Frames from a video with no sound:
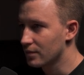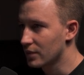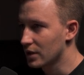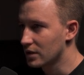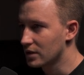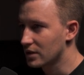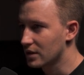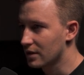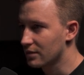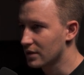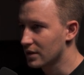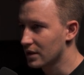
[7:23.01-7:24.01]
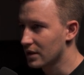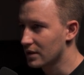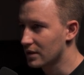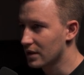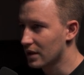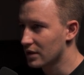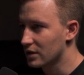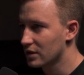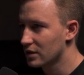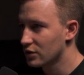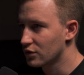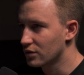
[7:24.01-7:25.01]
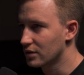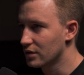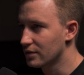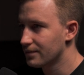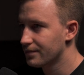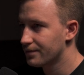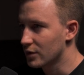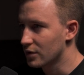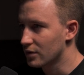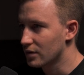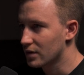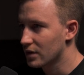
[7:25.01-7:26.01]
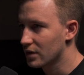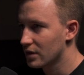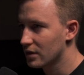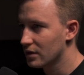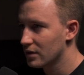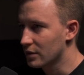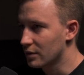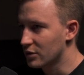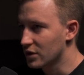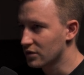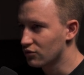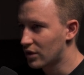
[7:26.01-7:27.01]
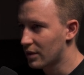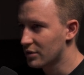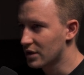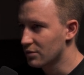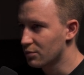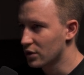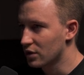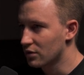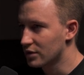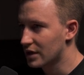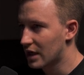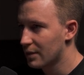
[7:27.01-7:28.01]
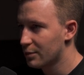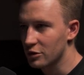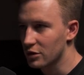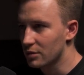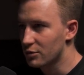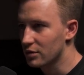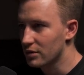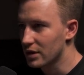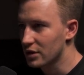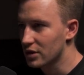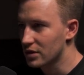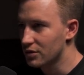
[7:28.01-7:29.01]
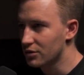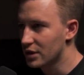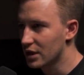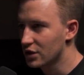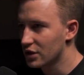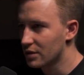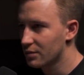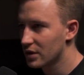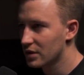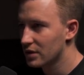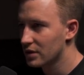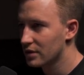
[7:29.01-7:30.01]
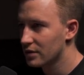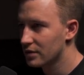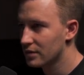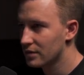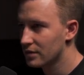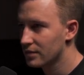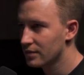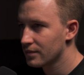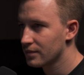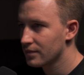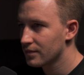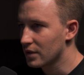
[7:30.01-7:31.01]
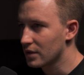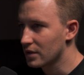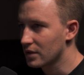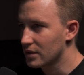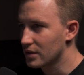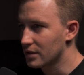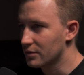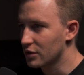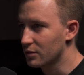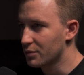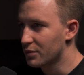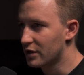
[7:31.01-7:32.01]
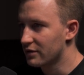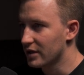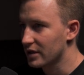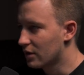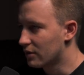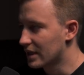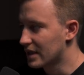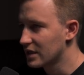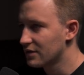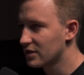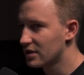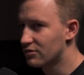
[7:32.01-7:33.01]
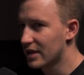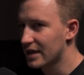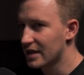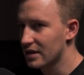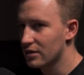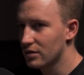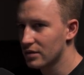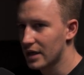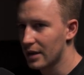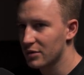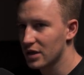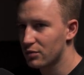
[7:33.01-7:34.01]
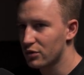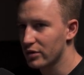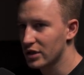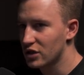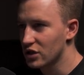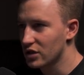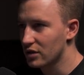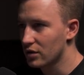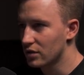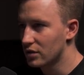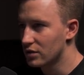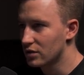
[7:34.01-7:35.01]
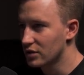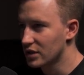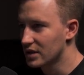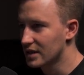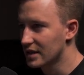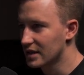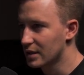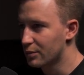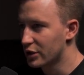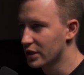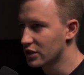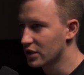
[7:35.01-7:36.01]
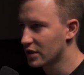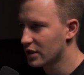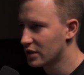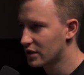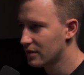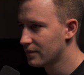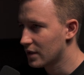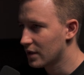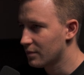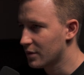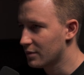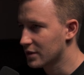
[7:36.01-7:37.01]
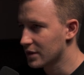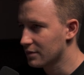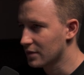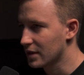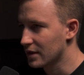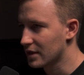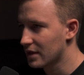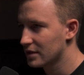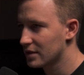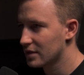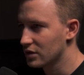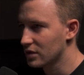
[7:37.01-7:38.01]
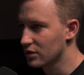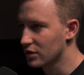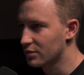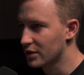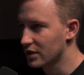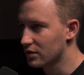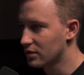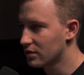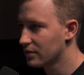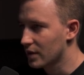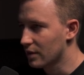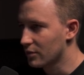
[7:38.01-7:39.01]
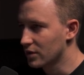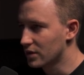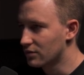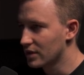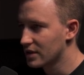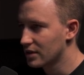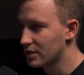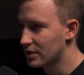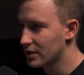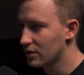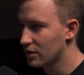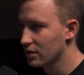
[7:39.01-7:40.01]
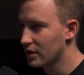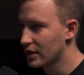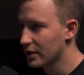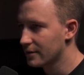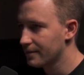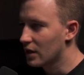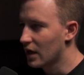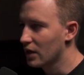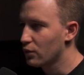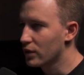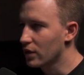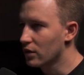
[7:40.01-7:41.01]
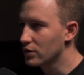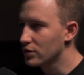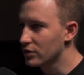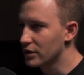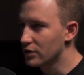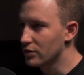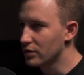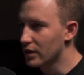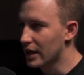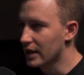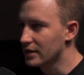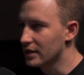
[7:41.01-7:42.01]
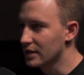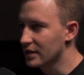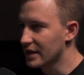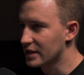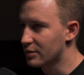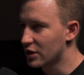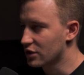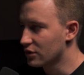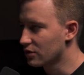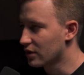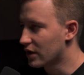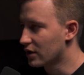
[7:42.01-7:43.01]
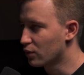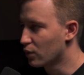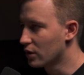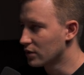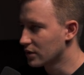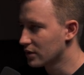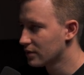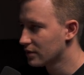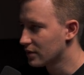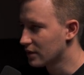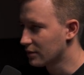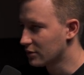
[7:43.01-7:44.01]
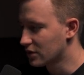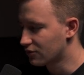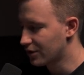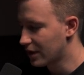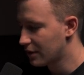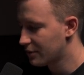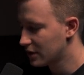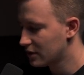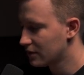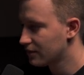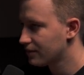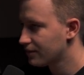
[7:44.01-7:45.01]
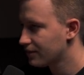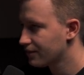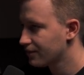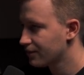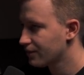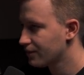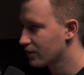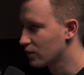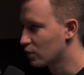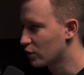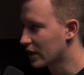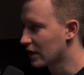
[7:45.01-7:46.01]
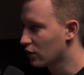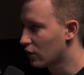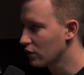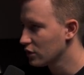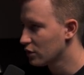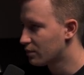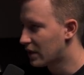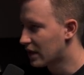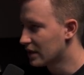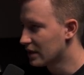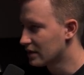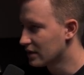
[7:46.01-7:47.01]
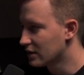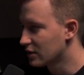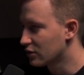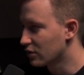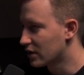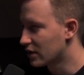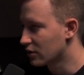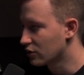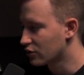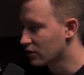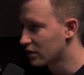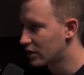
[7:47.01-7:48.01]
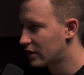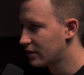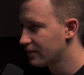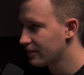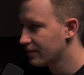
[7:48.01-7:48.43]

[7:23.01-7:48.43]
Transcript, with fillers: But something like that should do. Okay, let me just grab it and put it on top. I'm gonna probably adjust the rotation a bit and this seems to be perfect. All right, as for the rectangle, I'm gonna probably change the color to just see the separation here. Okay, maybe something like that. She looks pretty cool. I'm gonna recenter the whole thing. And we also need to add the expression to our wand. Let me just rename it. We can also parent this to our controller.